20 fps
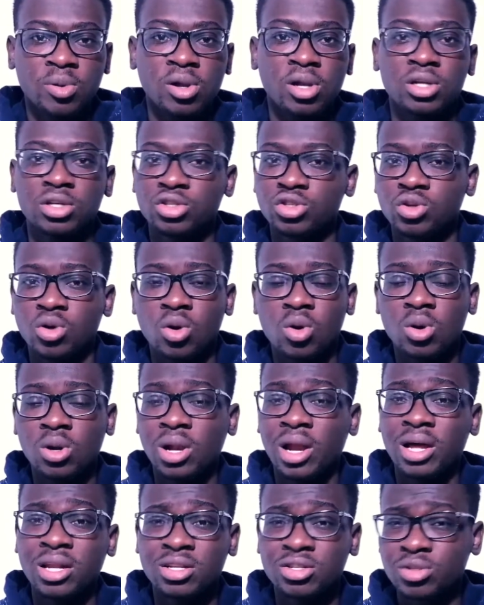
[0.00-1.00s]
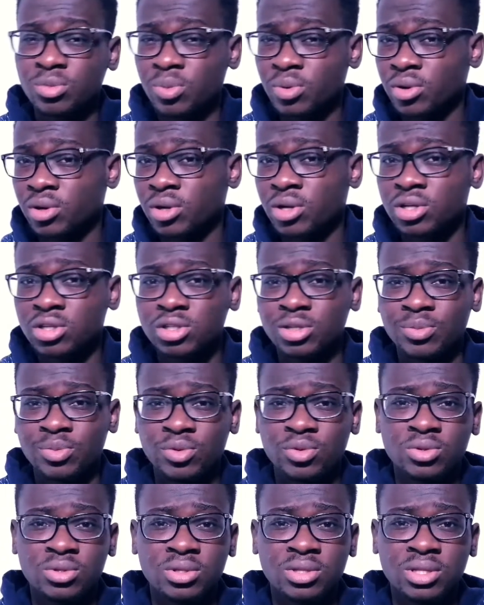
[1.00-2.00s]
polish your online entrepreneurship
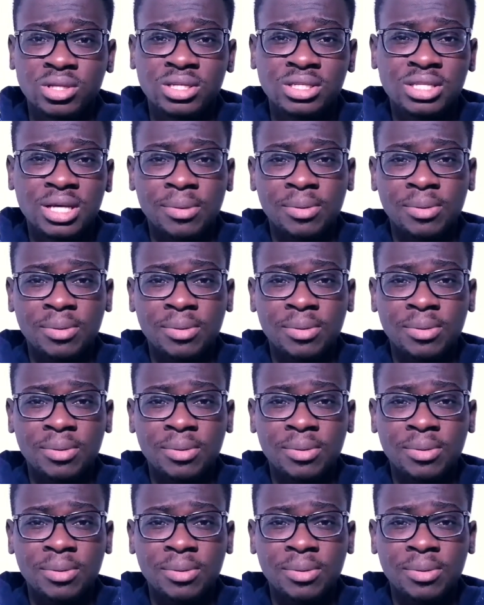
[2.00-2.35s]
using these